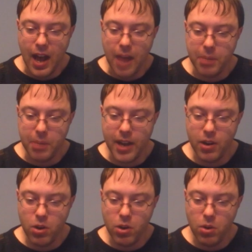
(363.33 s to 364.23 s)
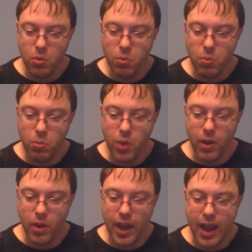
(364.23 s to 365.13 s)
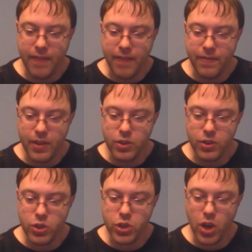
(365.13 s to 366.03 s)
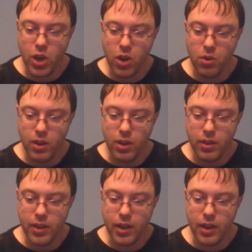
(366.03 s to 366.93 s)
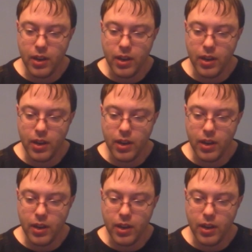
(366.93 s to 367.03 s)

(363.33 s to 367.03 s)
a player will have to show the